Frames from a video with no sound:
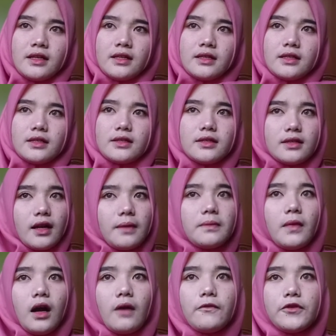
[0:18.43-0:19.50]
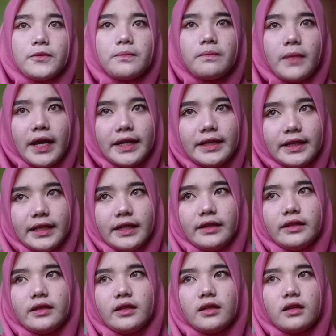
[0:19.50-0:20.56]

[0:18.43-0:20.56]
Some of you might think